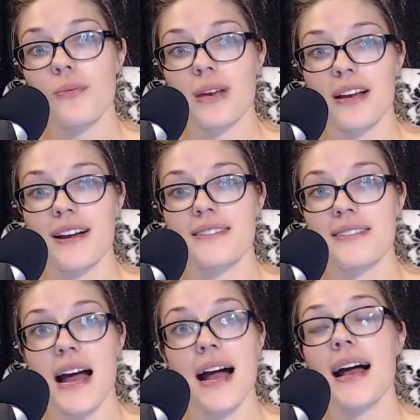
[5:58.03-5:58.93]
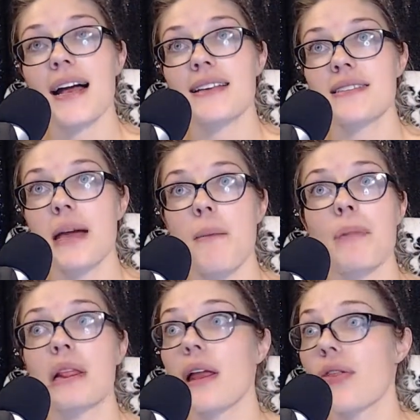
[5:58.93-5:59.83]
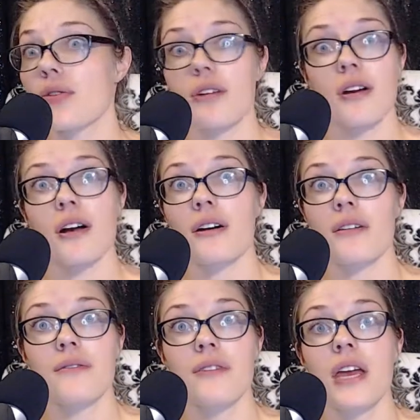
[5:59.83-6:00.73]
because that has a plethora of